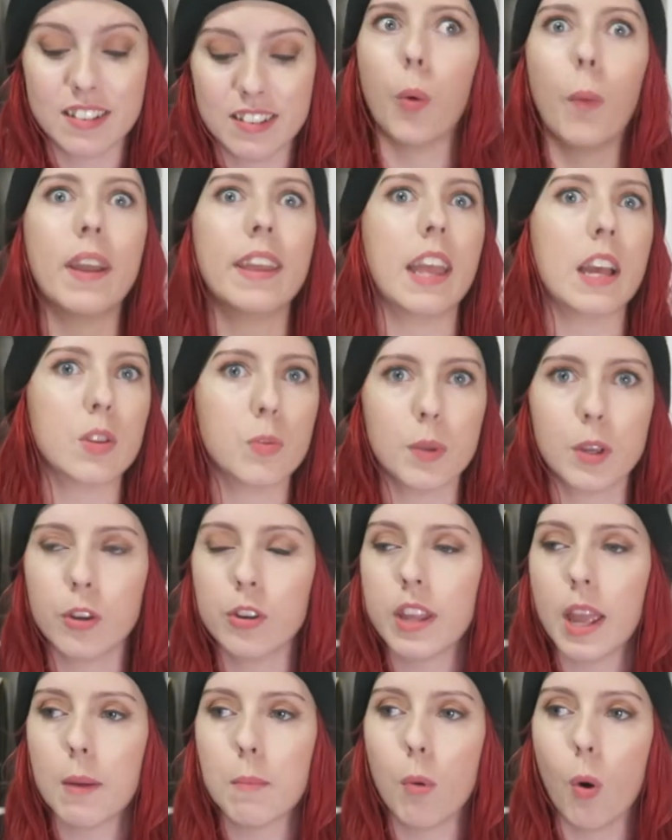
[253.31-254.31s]
Though I guess we
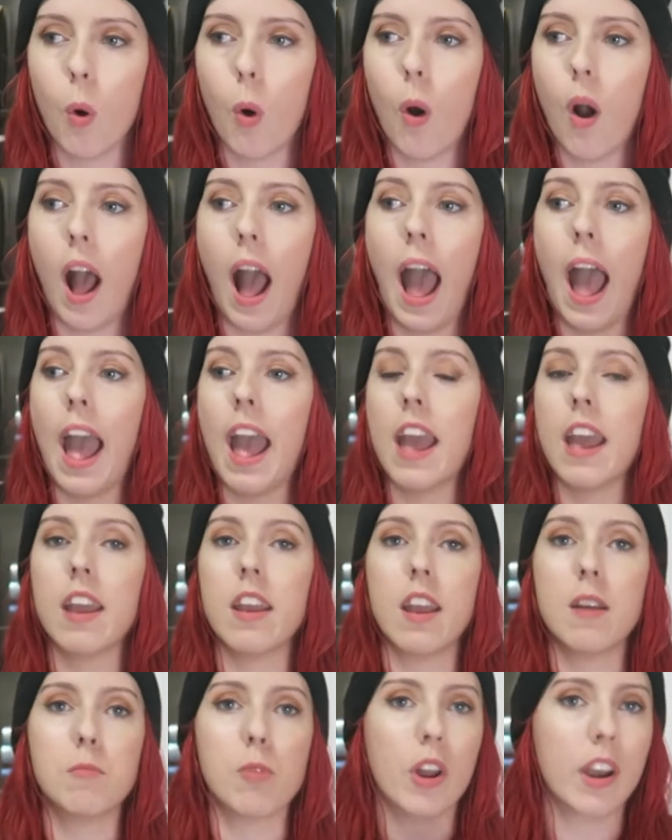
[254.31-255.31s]
could get more. I
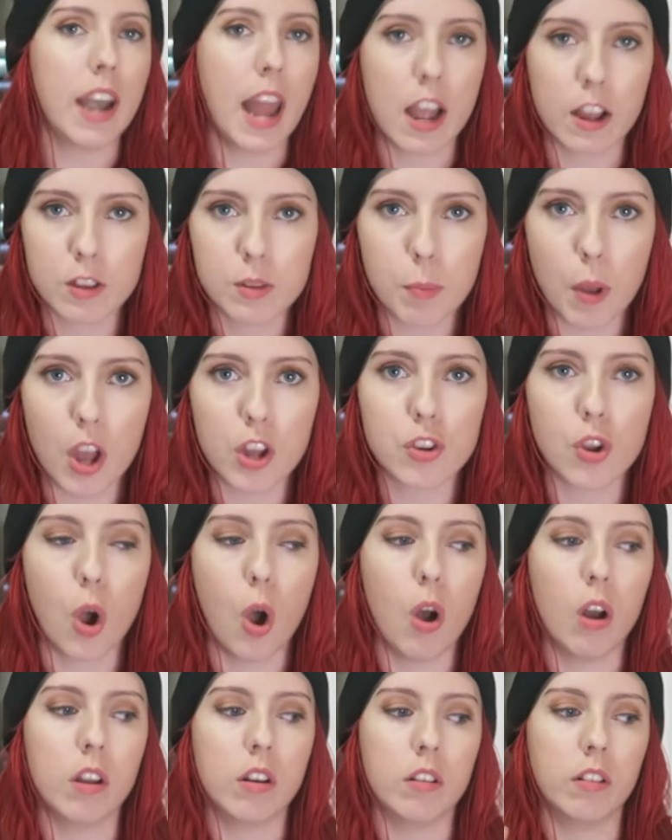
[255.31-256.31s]
am not an expert
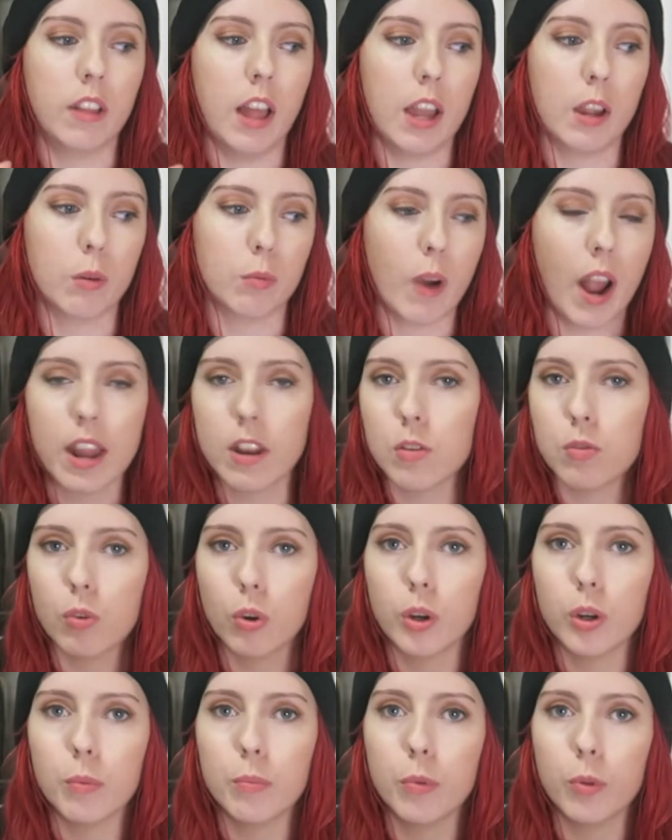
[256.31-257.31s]
on like writer's
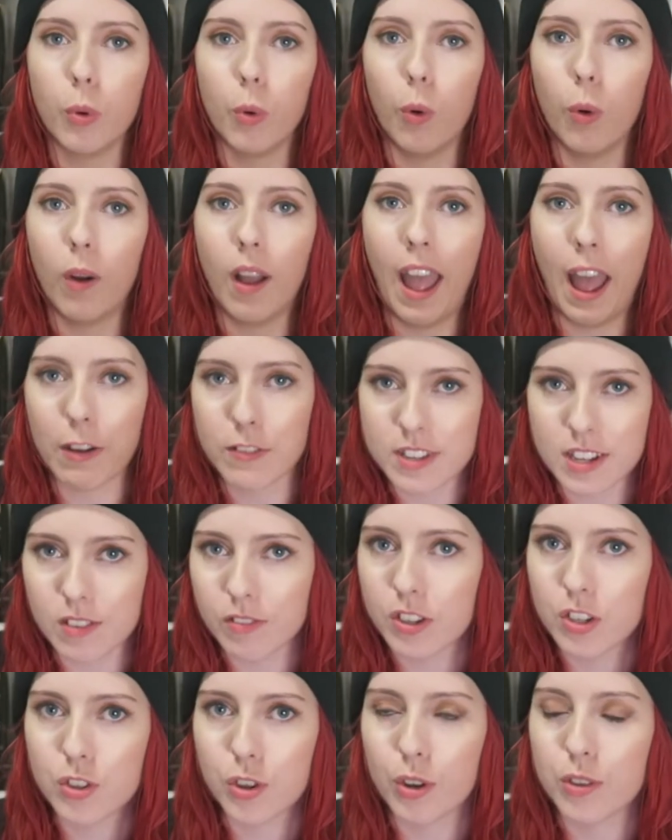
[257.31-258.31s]
rooms or how
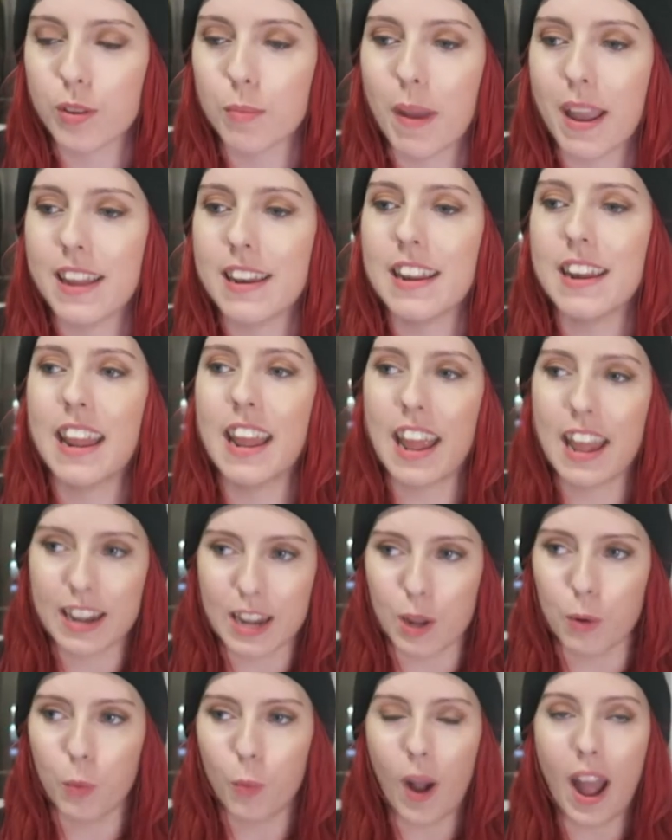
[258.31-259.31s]
TV shows are made in
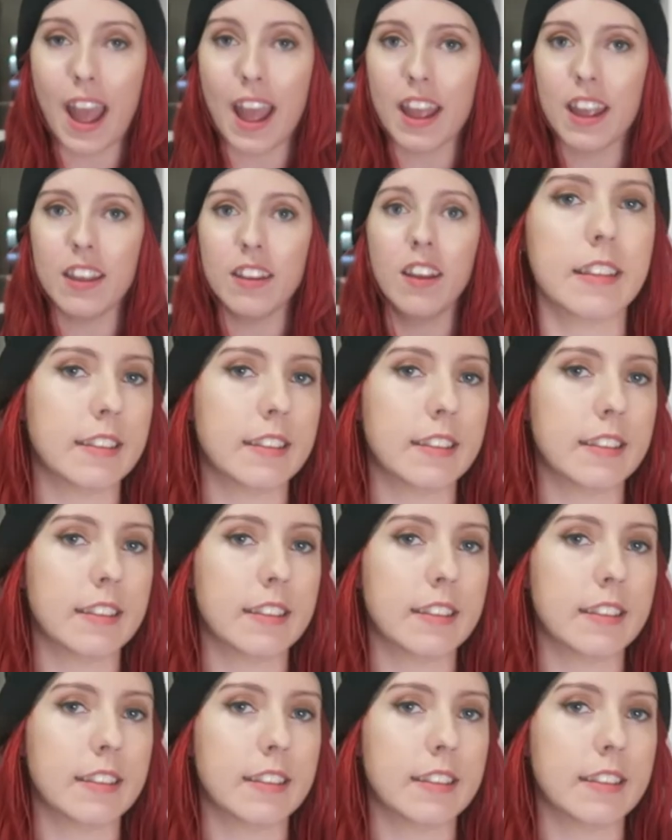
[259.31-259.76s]
any way.